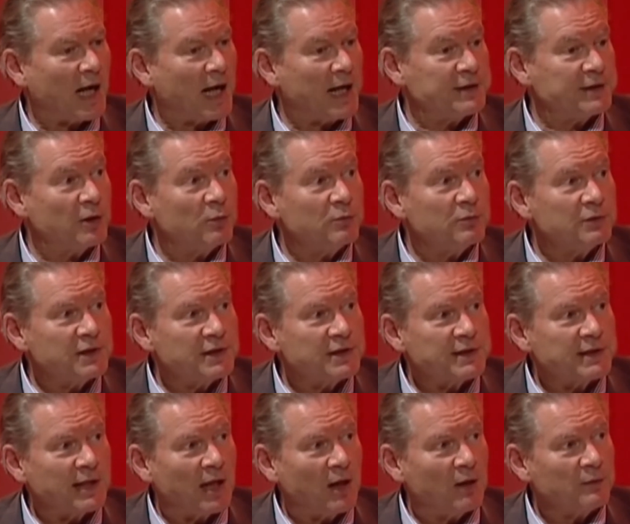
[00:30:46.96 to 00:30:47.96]
I don't
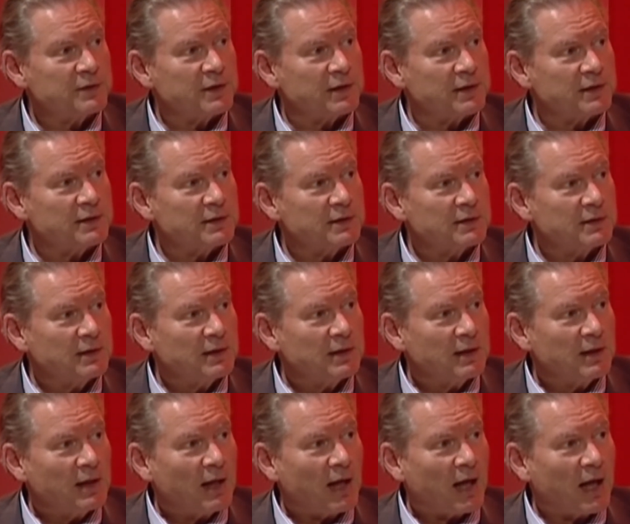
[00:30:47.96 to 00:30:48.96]
discount it.
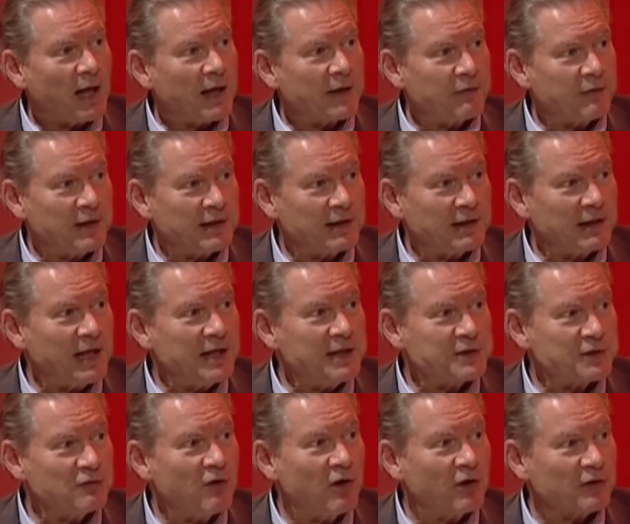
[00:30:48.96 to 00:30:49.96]
I think
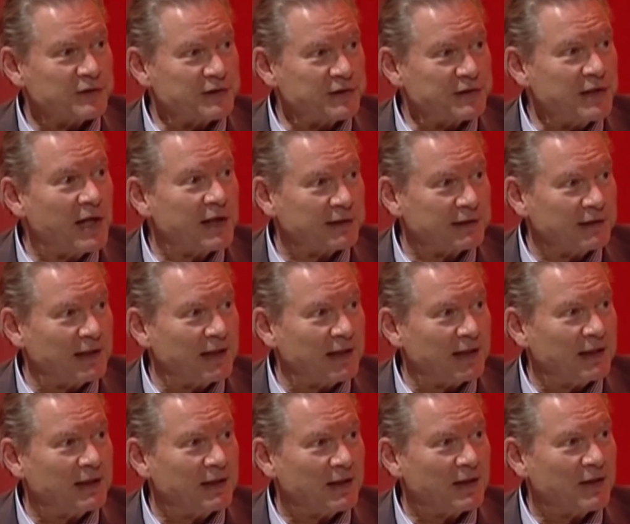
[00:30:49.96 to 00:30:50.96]
later on,
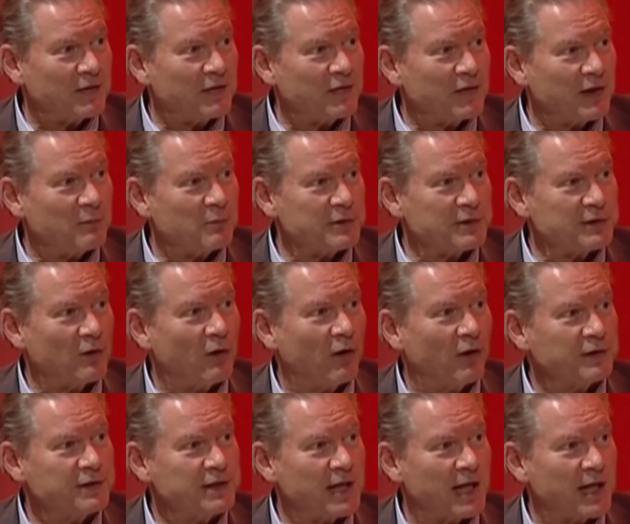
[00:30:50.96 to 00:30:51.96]
certainly, there was
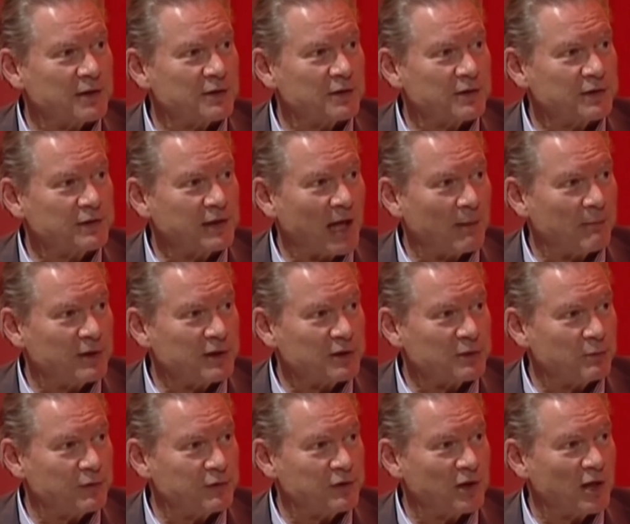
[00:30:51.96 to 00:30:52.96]
contact
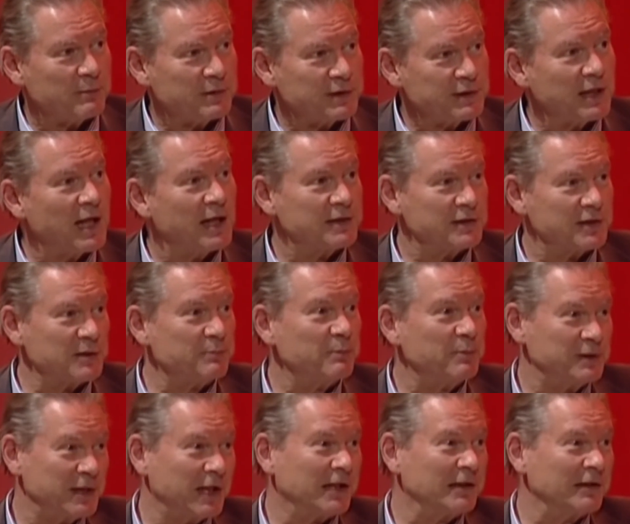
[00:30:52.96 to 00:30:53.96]
established with German scientists,
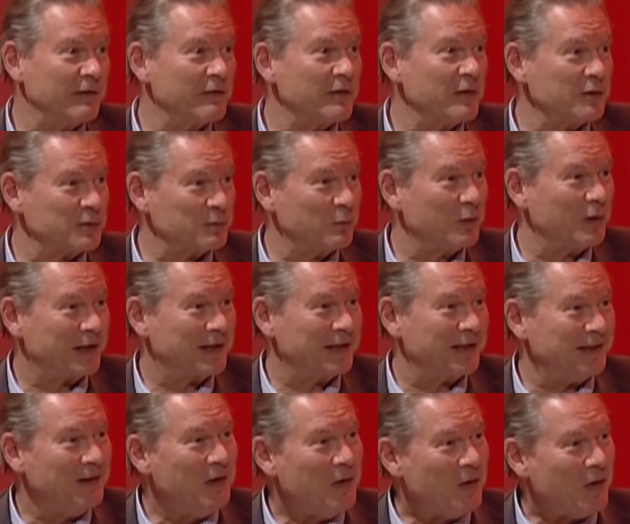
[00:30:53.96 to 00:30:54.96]
particularly those
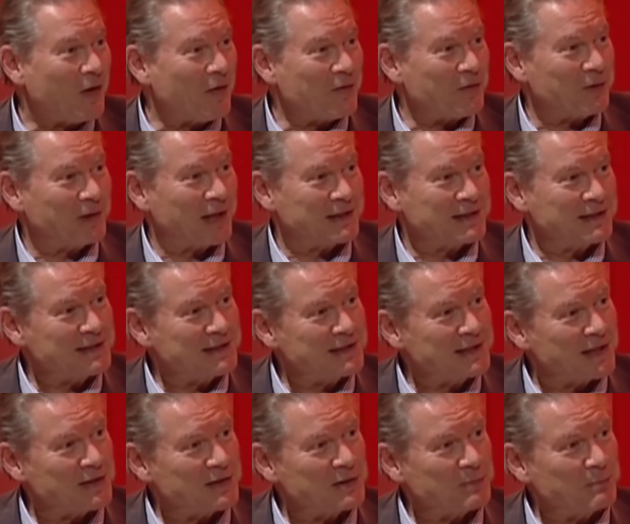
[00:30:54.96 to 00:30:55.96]
working on the United
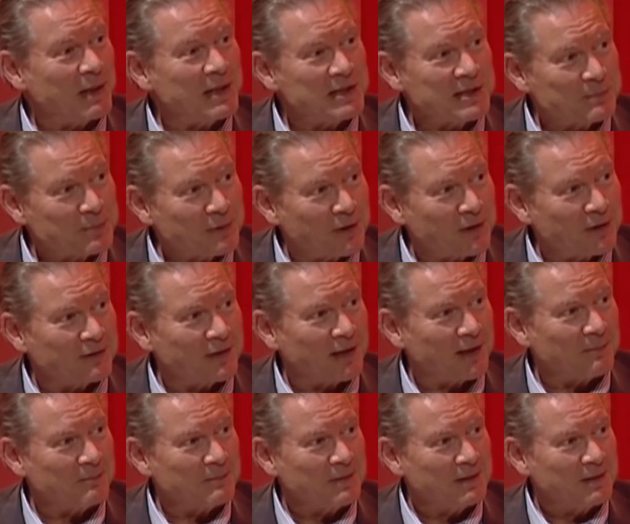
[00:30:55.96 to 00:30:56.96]
States space
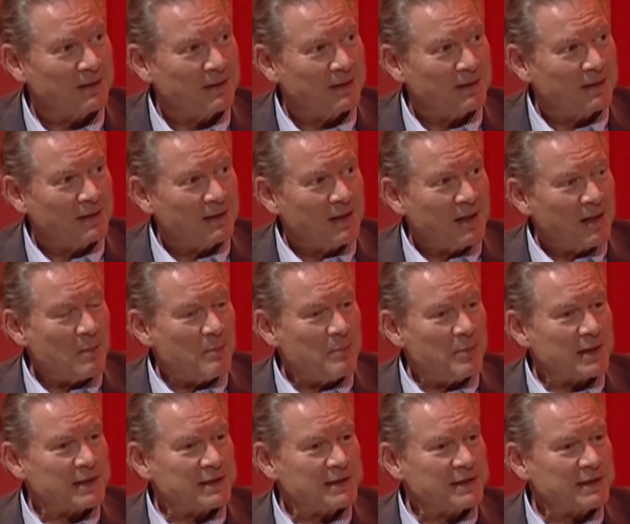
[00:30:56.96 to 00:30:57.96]
program. Mm -hmm.
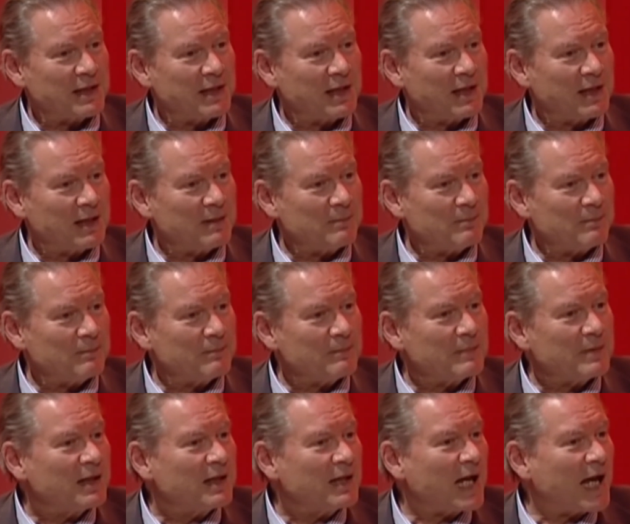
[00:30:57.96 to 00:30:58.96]
But um,
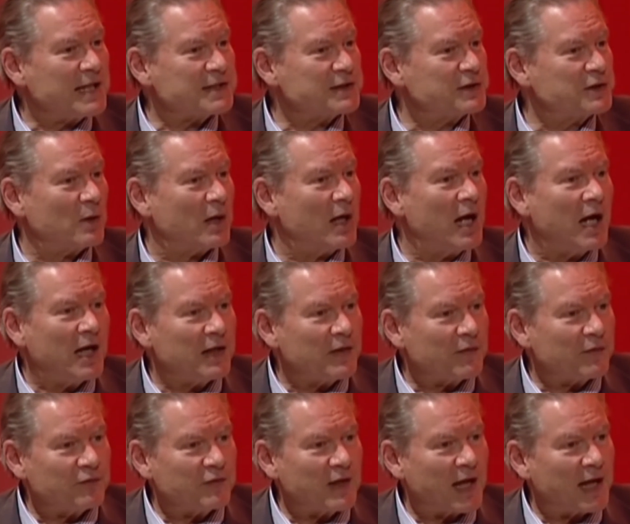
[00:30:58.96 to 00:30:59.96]
as to earlier
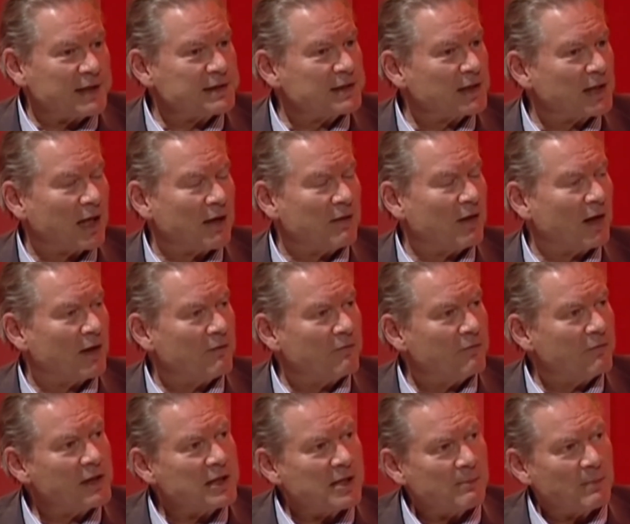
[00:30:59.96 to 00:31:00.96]
than that, I, I,
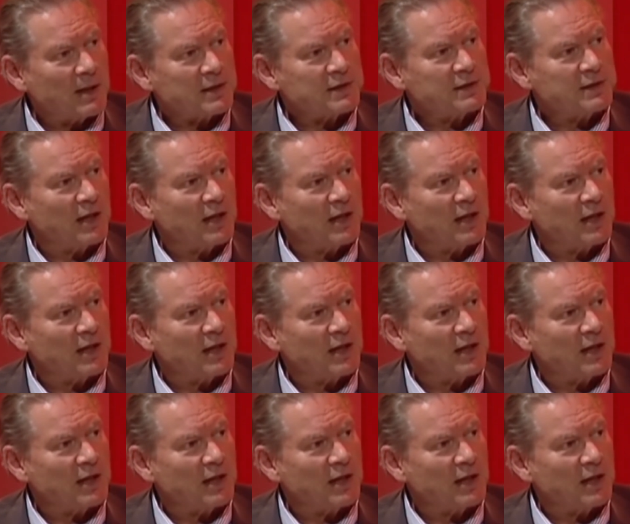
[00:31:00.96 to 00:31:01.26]
very much